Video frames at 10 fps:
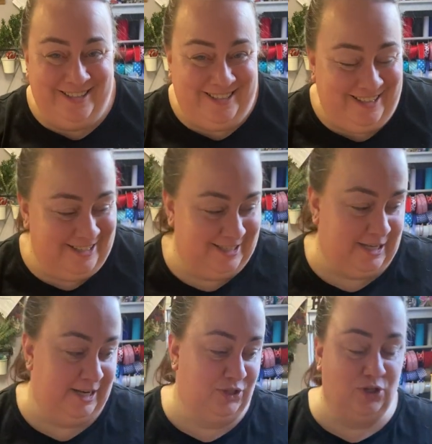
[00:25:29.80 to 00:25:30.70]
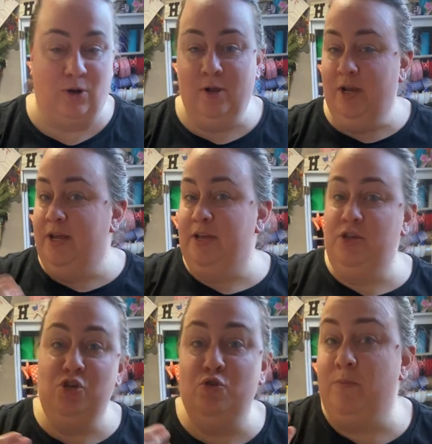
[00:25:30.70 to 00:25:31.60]
to the side. So
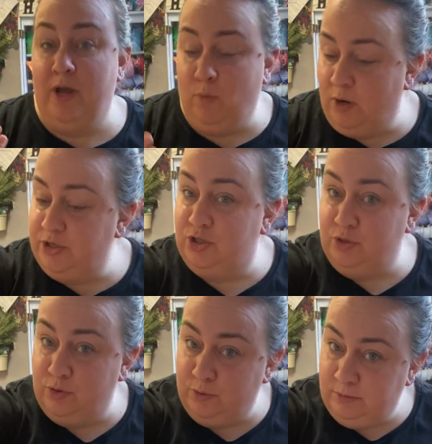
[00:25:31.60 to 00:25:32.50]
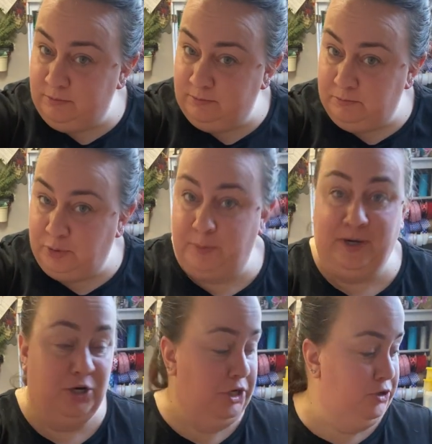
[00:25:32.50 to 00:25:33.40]
you may want to put a
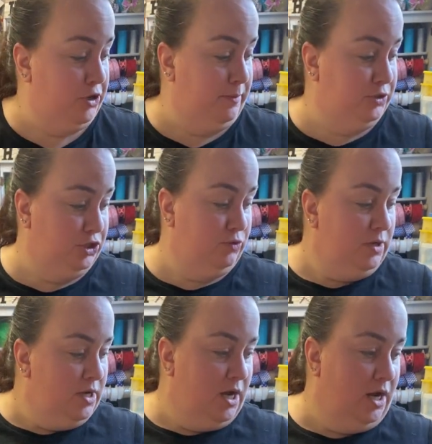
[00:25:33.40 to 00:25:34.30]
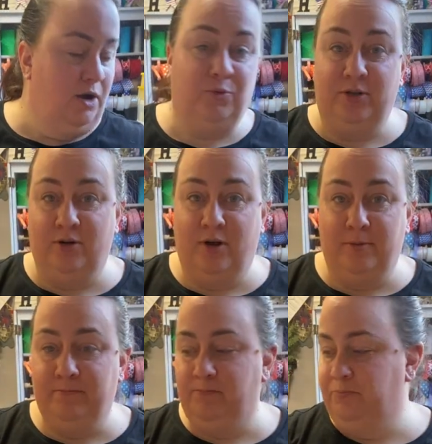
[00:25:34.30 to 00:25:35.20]
barrier up too with your
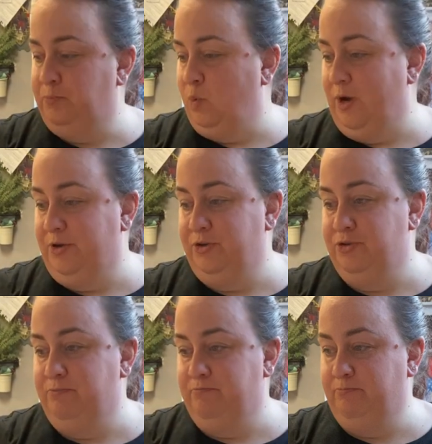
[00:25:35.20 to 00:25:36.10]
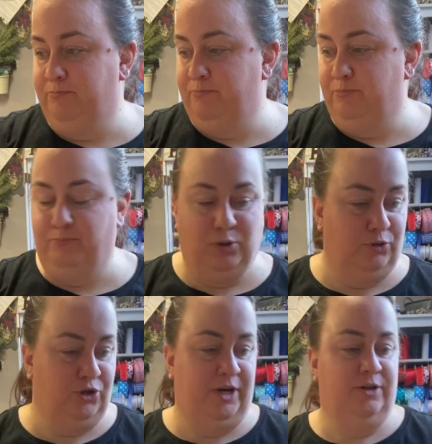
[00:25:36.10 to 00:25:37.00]
arm while you're blow
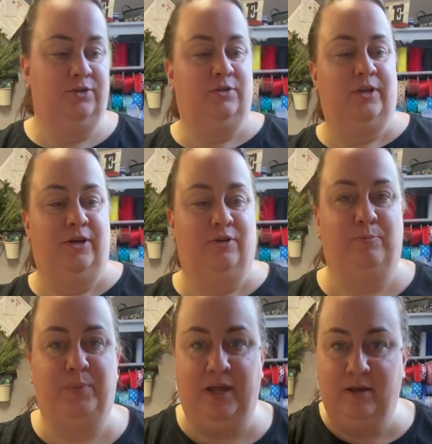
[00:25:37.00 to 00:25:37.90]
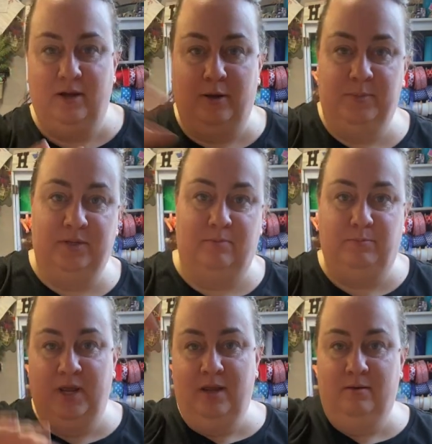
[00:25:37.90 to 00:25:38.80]
drying so that your paint cups and
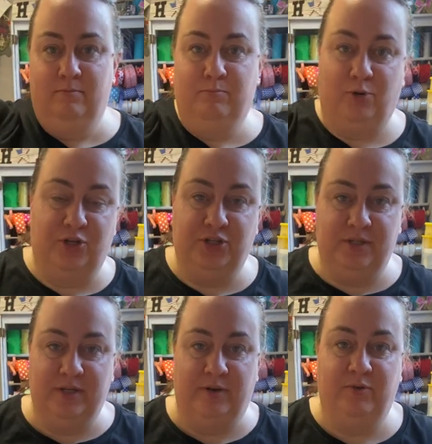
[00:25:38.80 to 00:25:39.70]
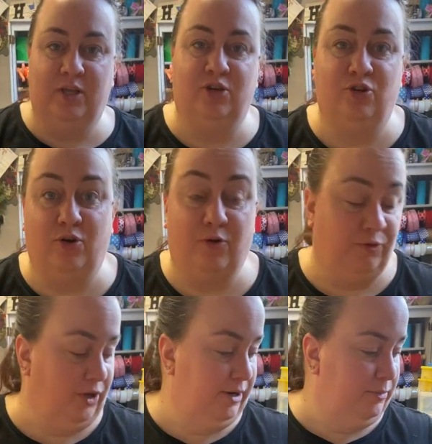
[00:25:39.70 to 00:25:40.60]
paint brushes and everything don't go
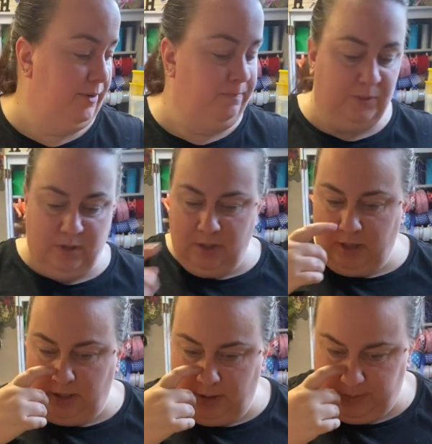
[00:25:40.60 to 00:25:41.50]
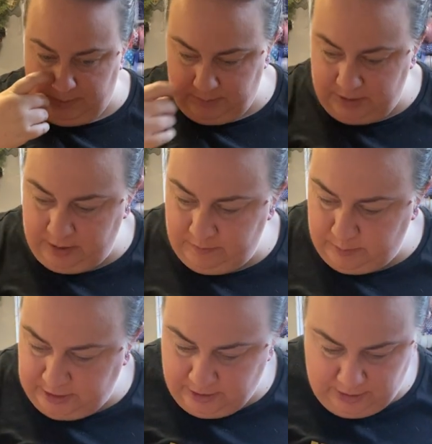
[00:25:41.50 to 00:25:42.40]
flying. But I'm gonna give it
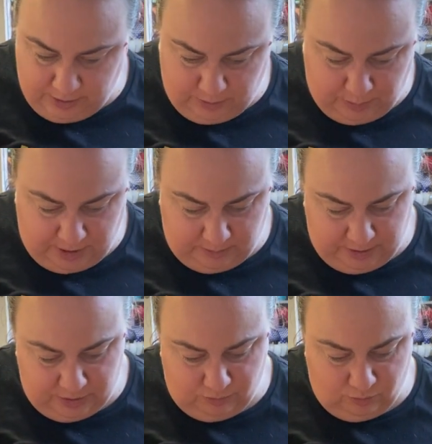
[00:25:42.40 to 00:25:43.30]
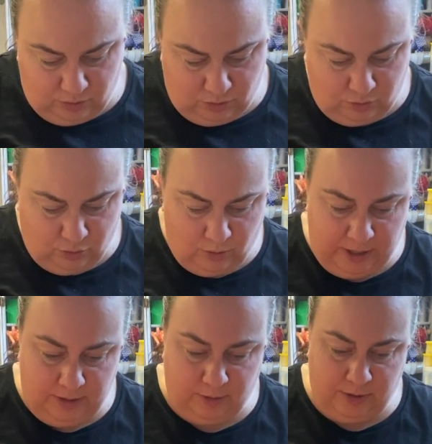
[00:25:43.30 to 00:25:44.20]
about another probably
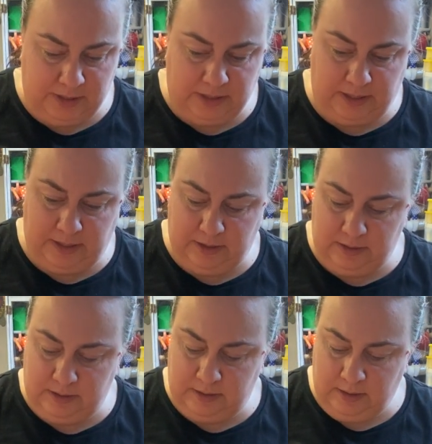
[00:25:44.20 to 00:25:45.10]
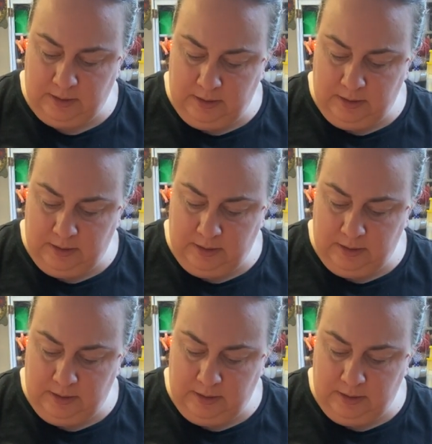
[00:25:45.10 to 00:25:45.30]
20-30 seconds